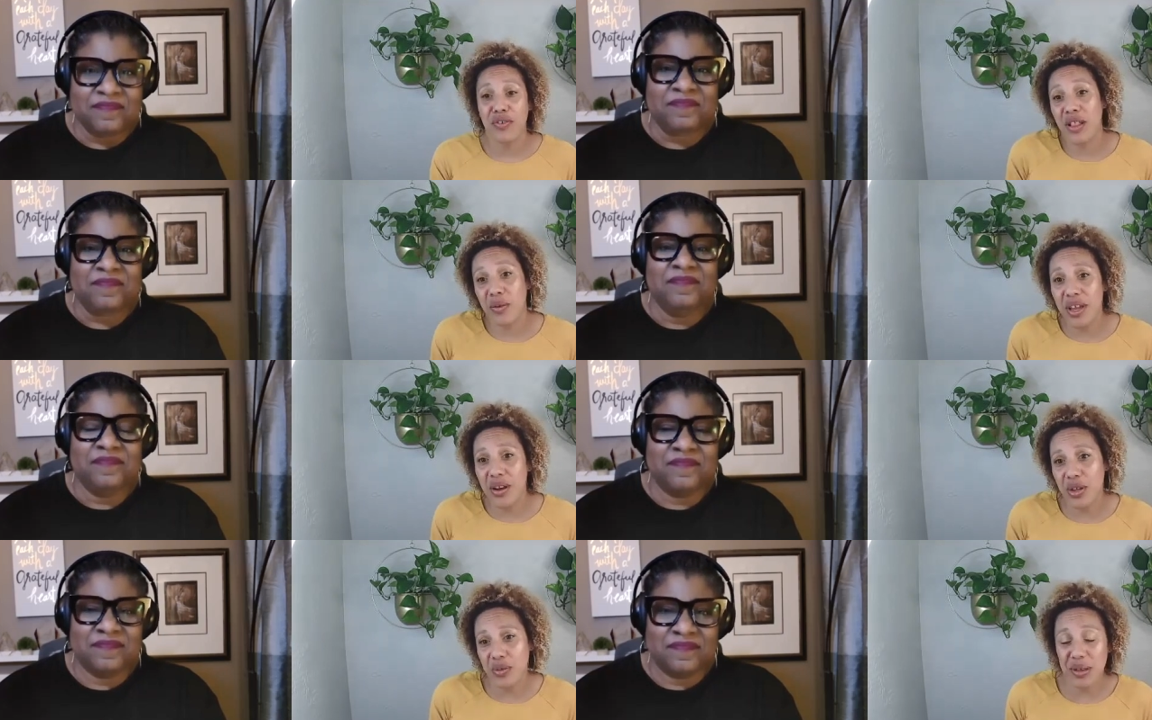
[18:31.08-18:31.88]
Speaker 1: follow it
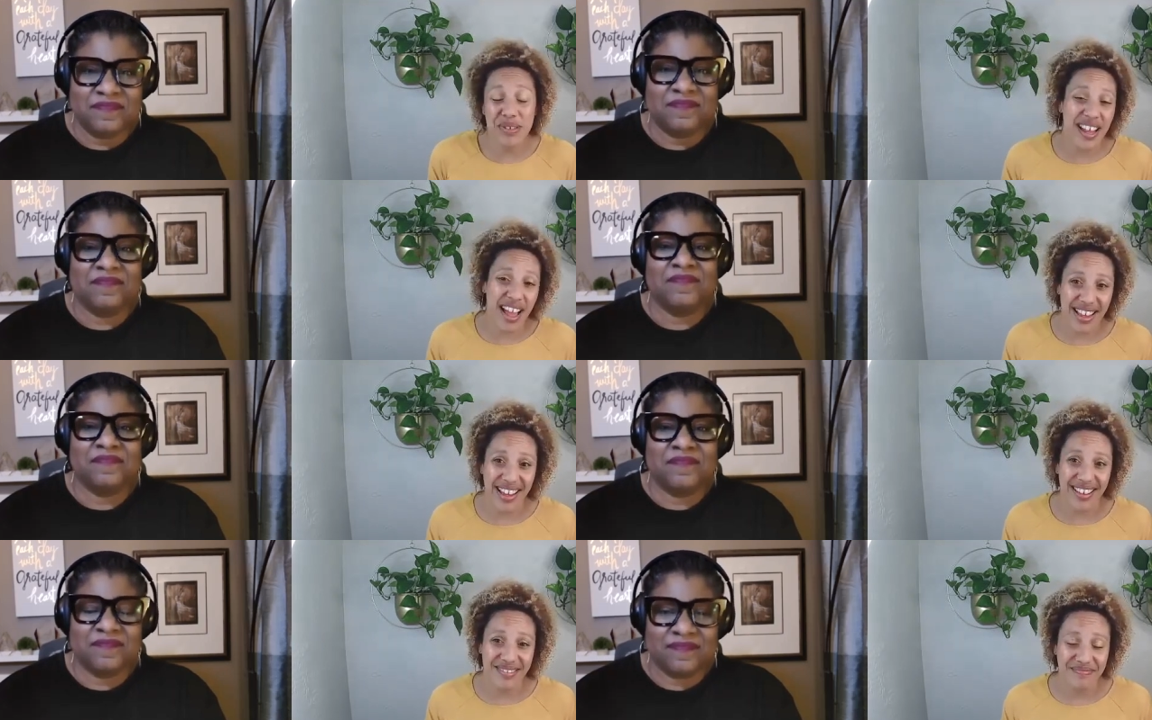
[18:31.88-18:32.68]
or you keep denying
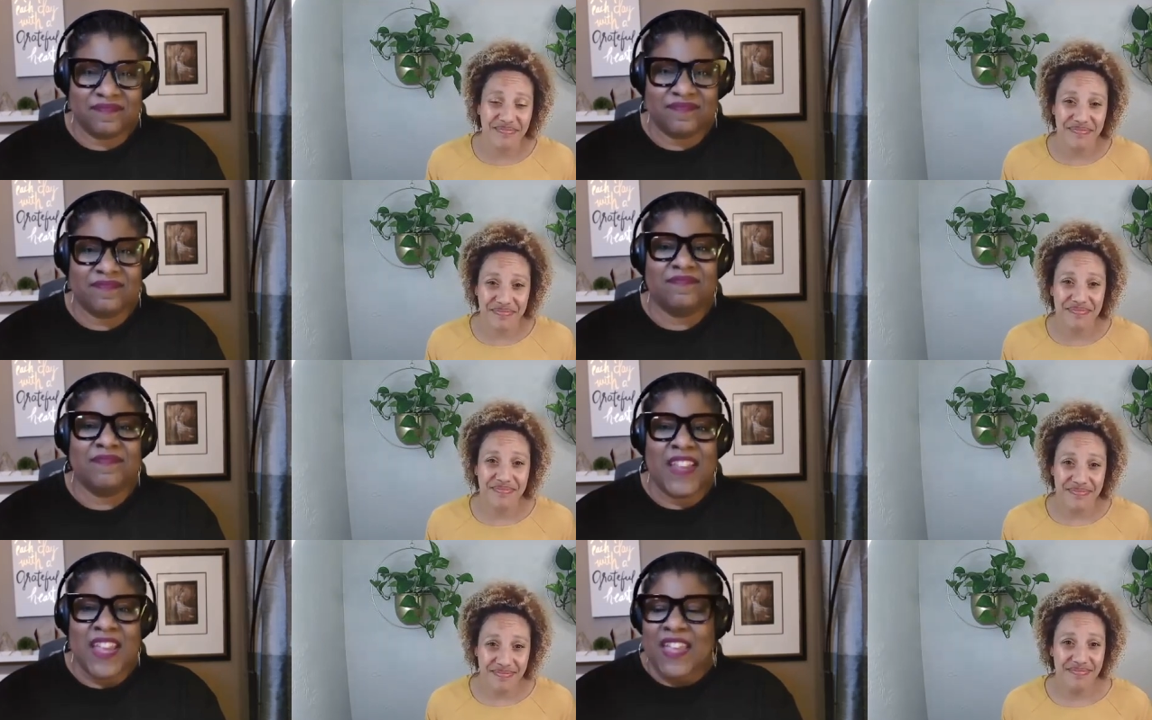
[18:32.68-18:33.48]
it.
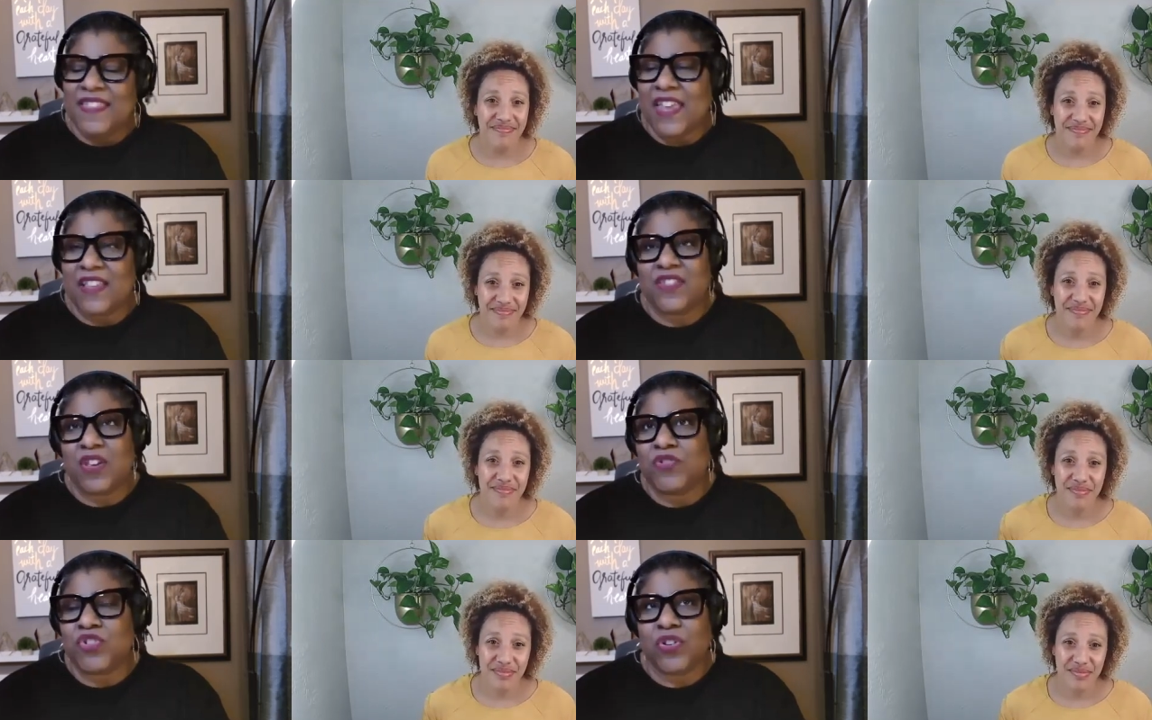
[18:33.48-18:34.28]
Speaker 2: That is so
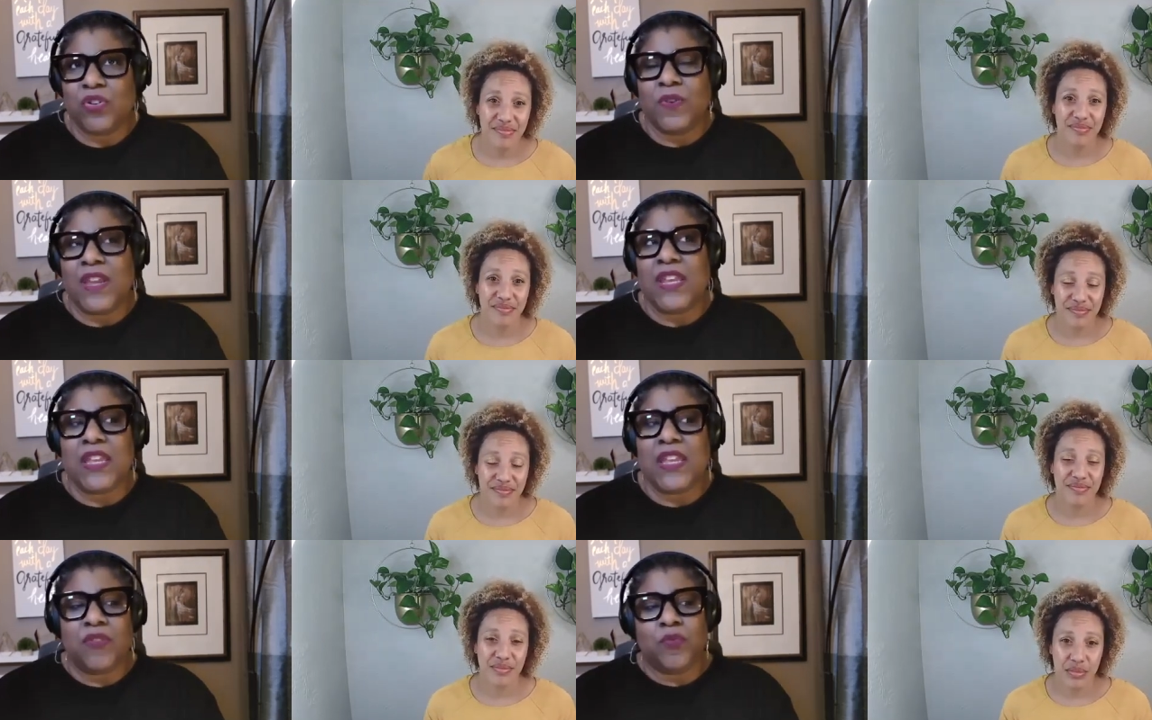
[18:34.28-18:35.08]
true. It
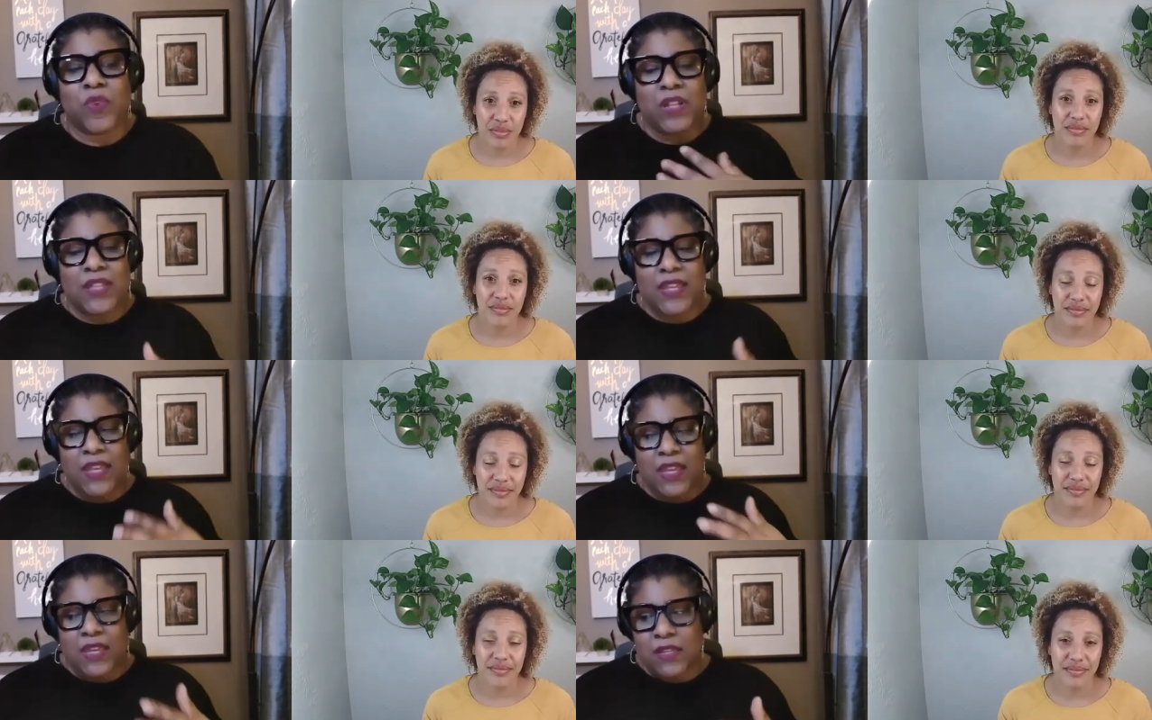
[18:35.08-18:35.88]
it really
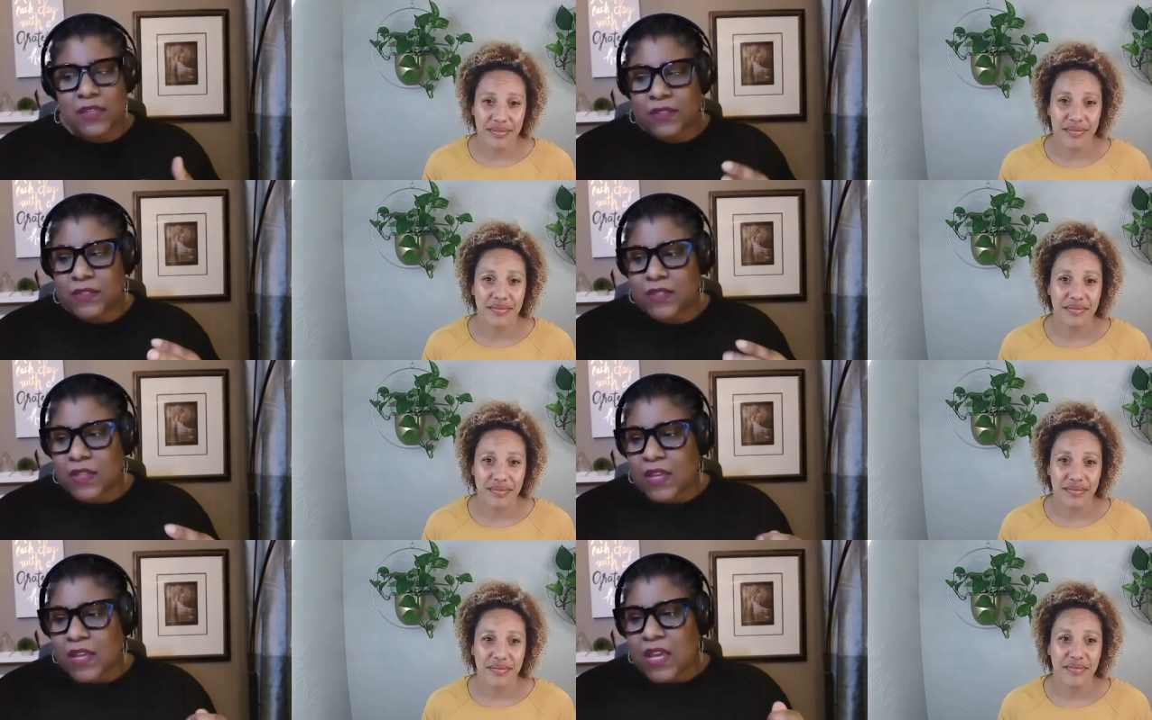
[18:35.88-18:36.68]
is
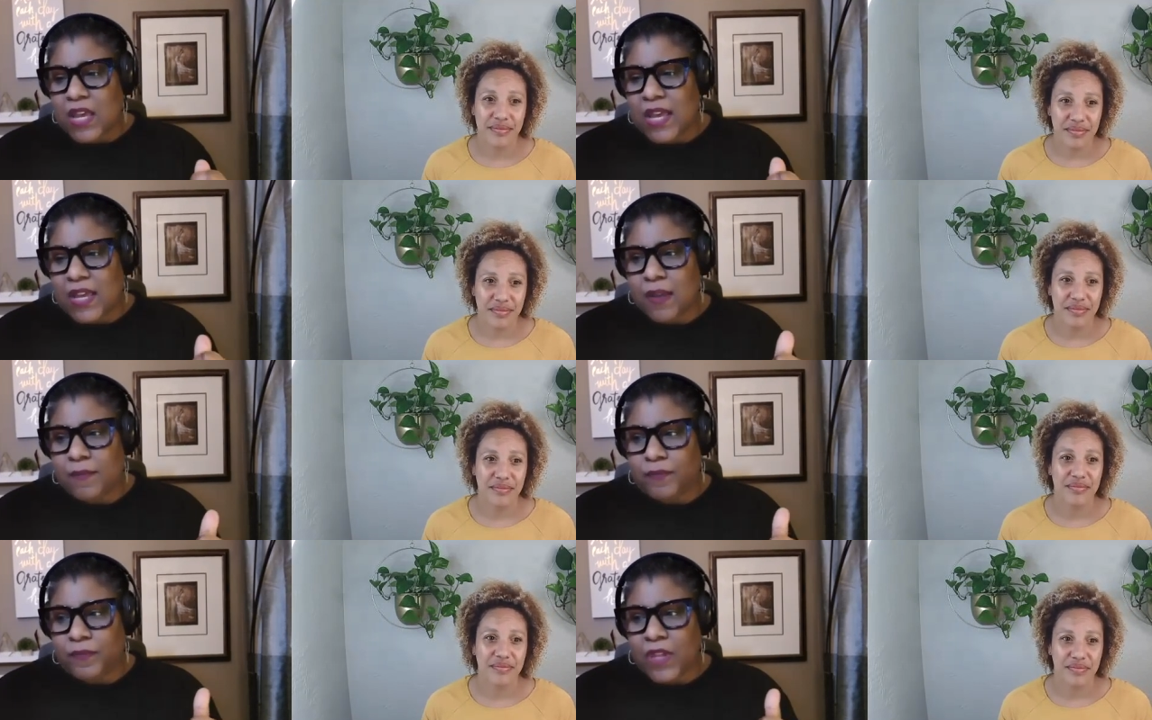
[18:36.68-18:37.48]

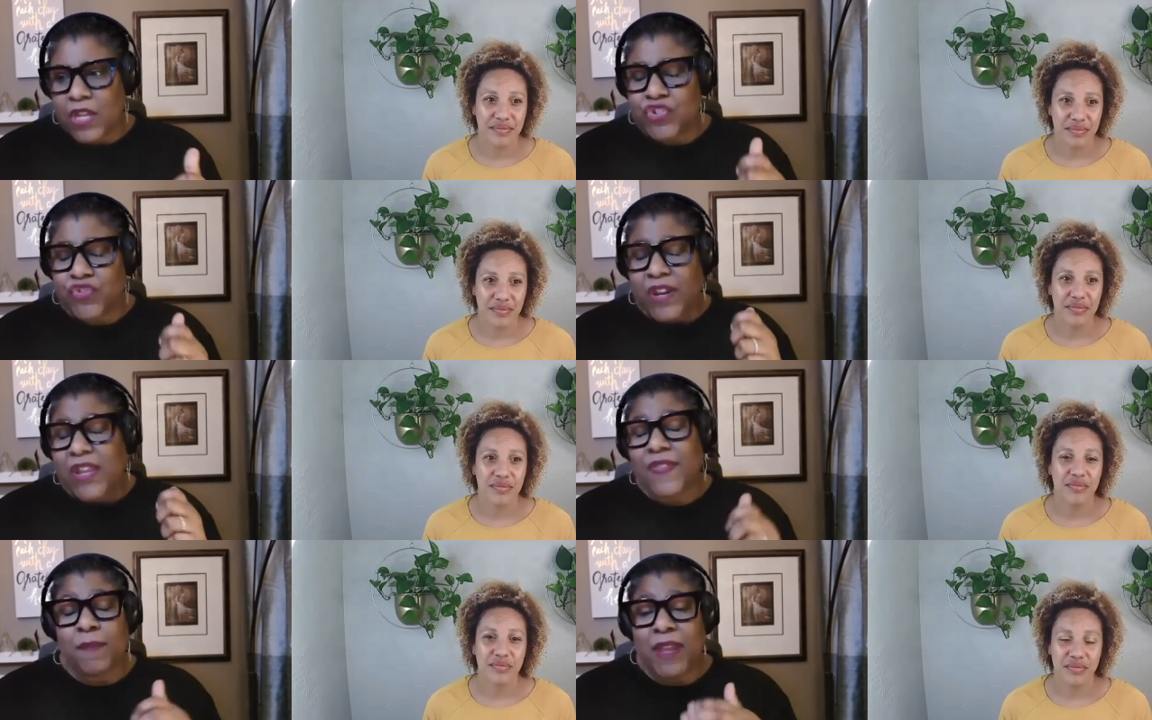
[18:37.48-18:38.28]
um a trick of
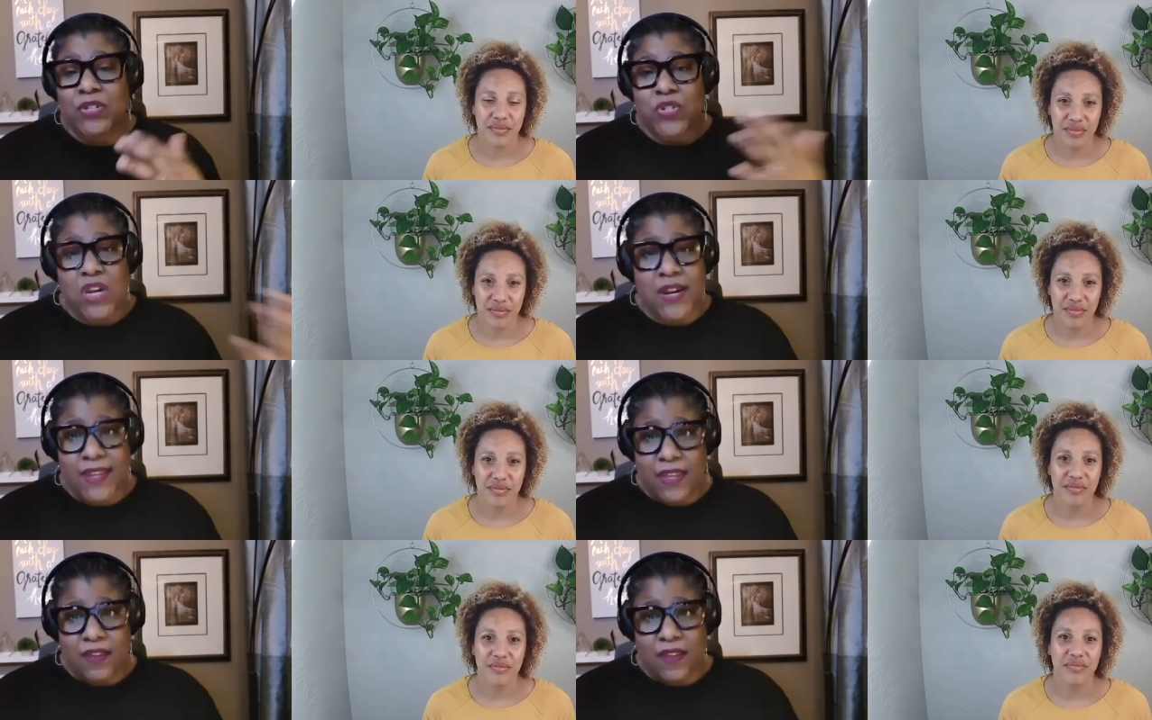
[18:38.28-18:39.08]
the
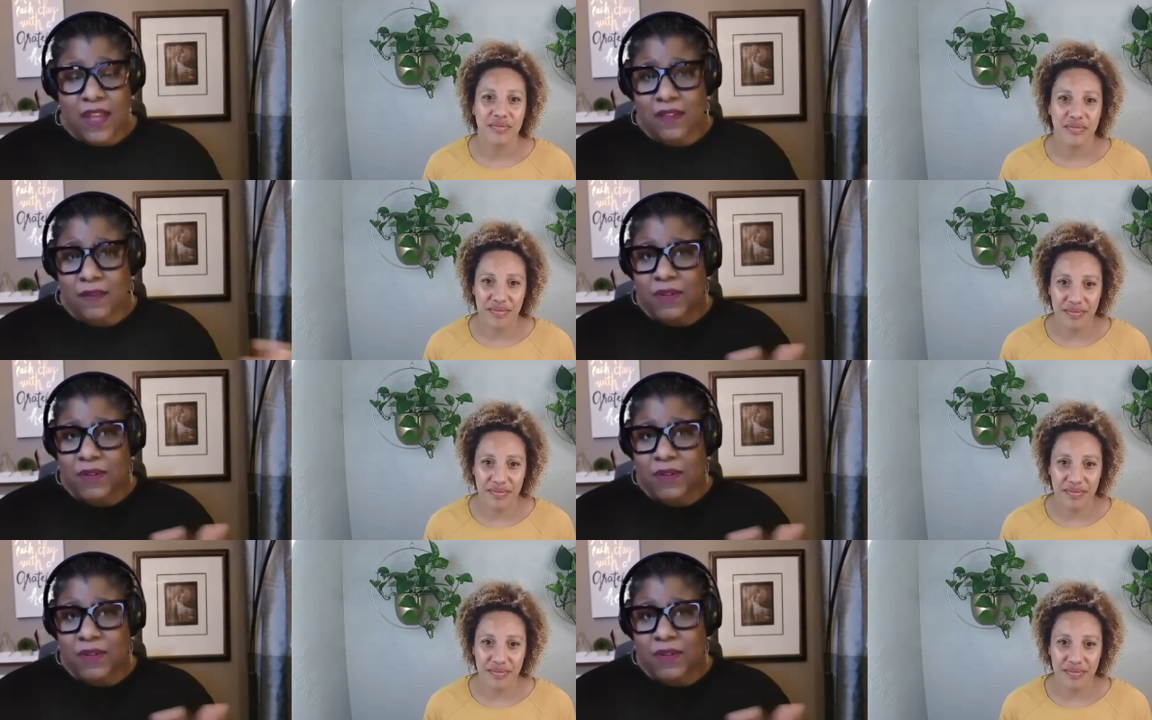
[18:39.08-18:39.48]
patriarchy. Uh, let me